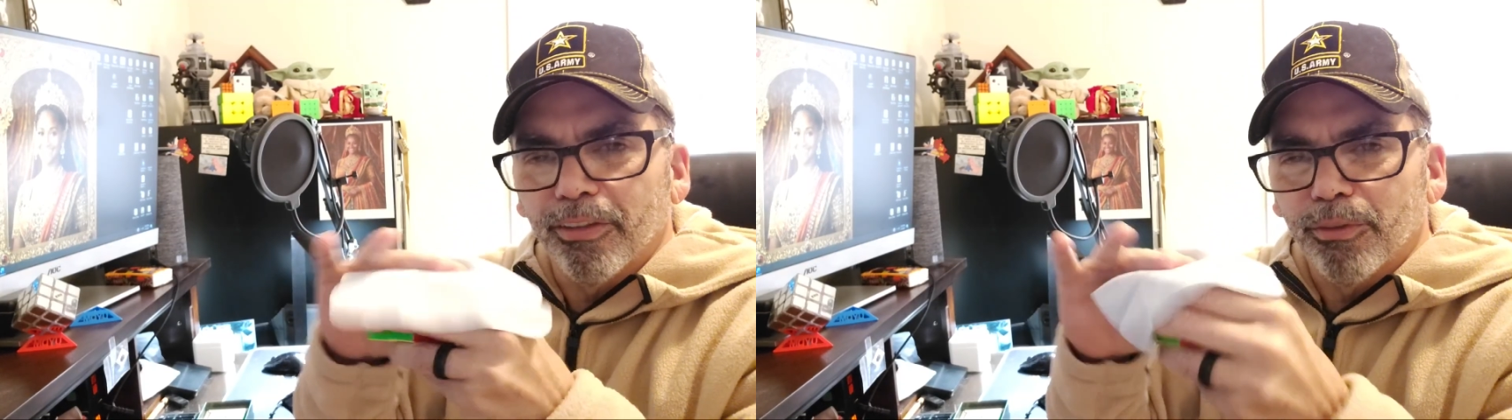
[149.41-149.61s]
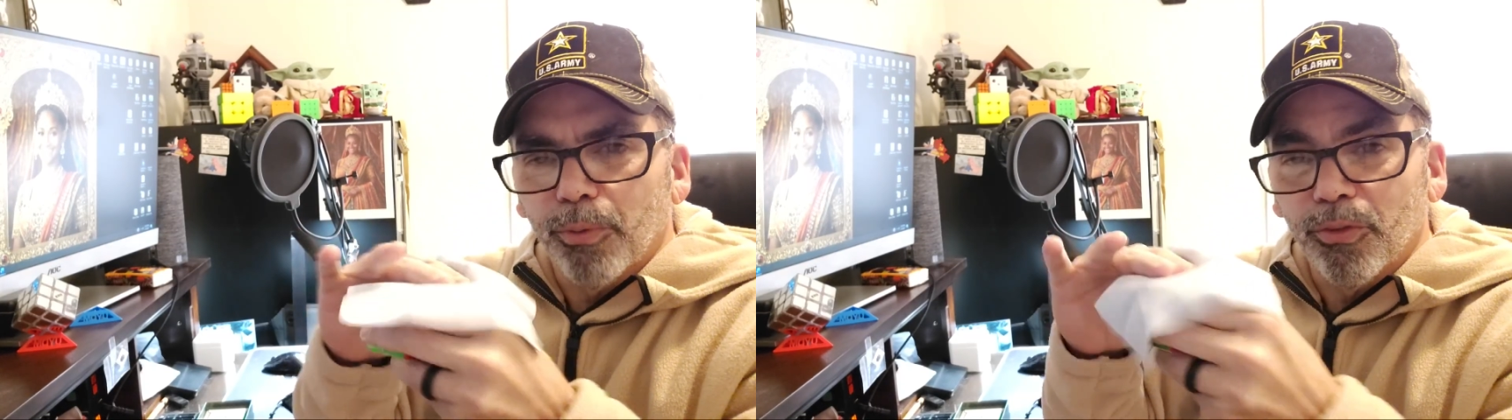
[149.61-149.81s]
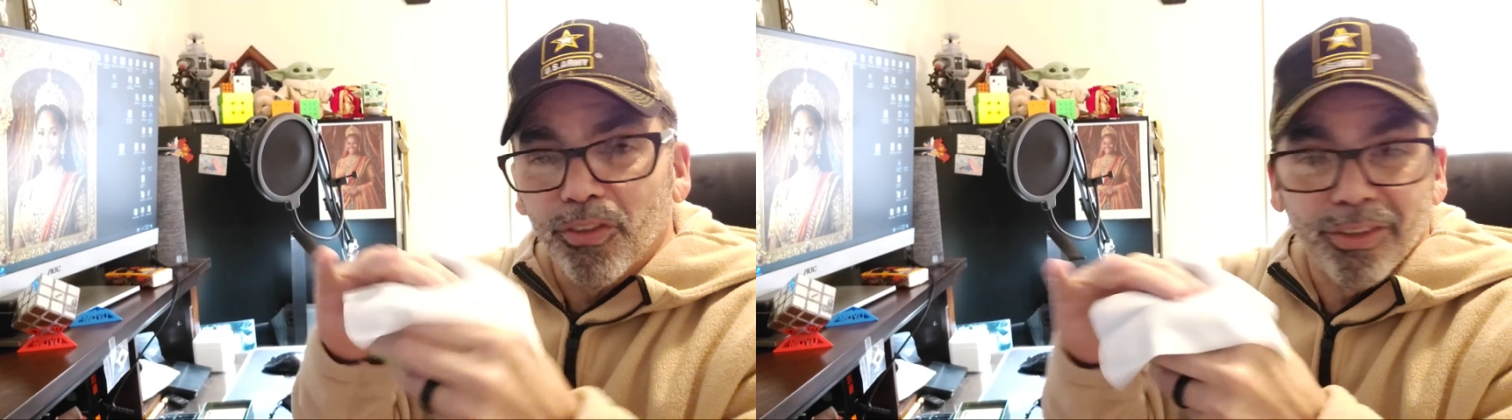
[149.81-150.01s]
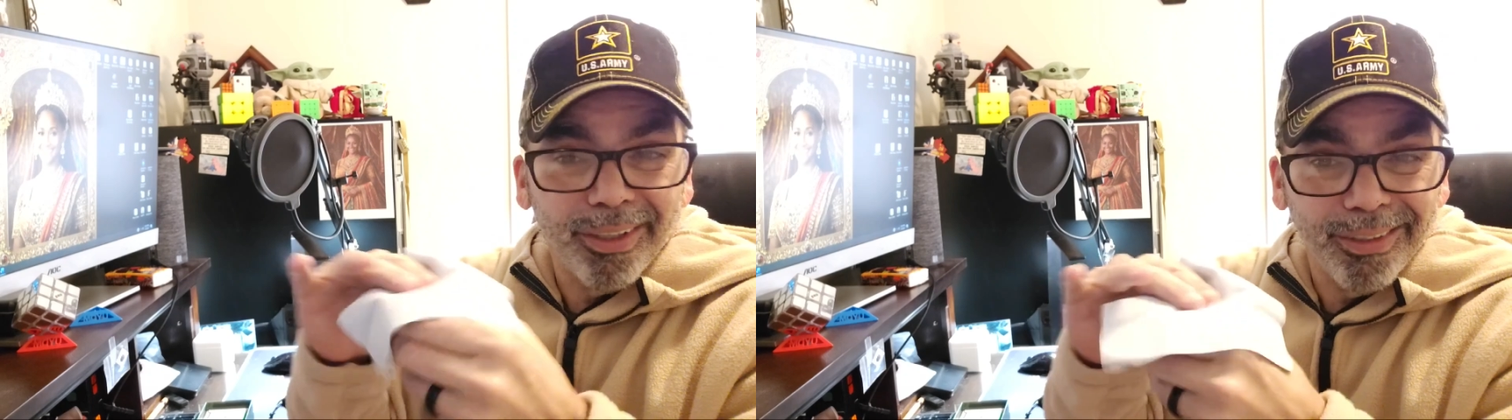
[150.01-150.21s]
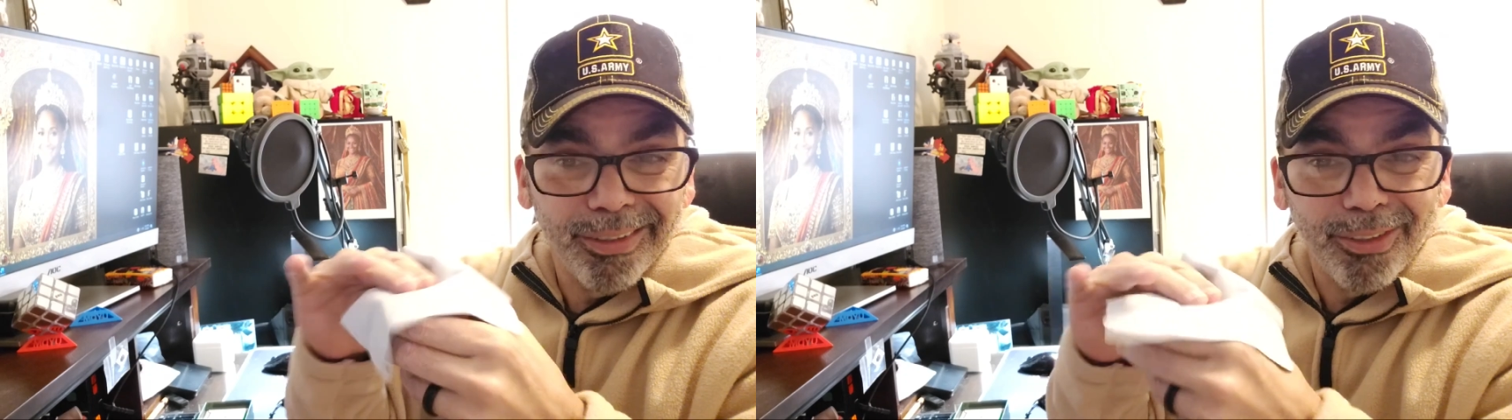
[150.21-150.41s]
It's supposed to
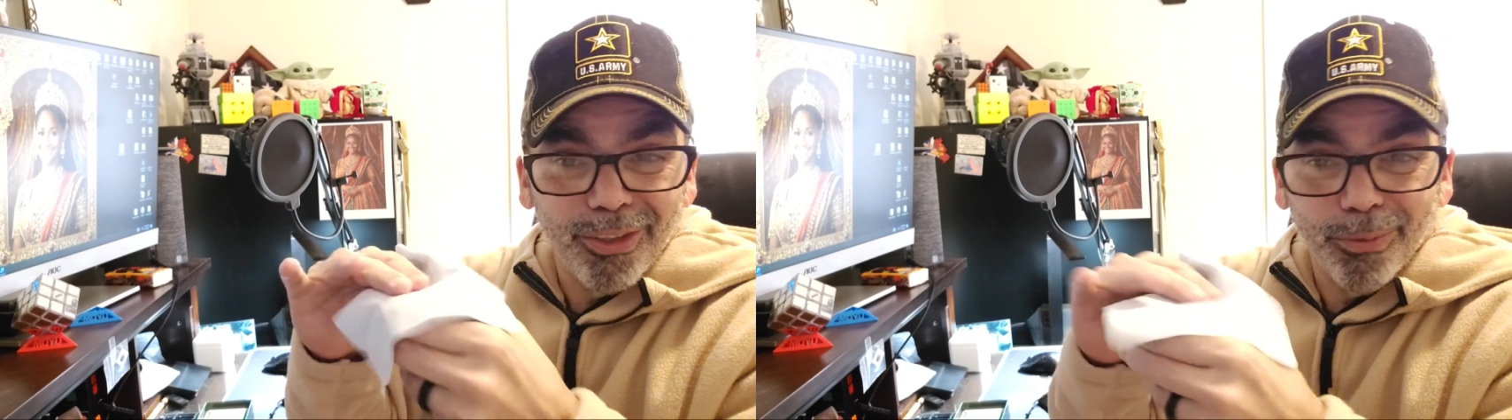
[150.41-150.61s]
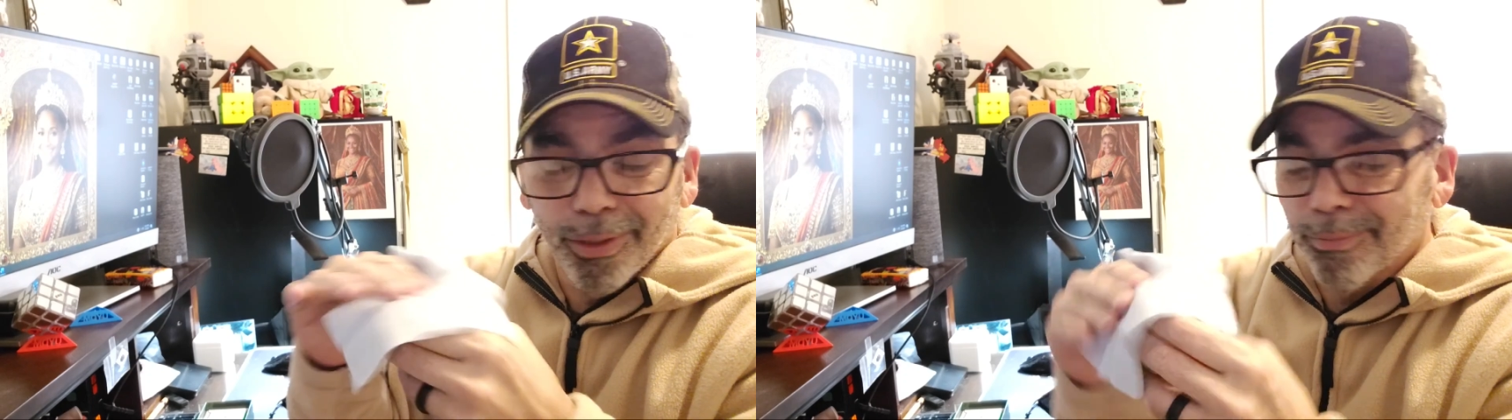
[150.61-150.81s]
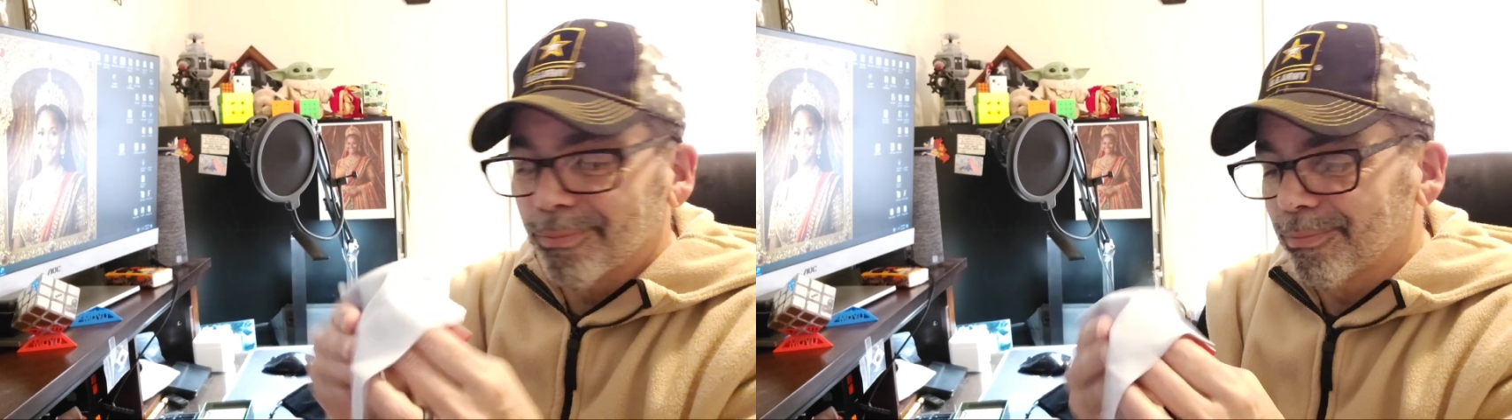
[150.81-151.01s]
shine your cube up.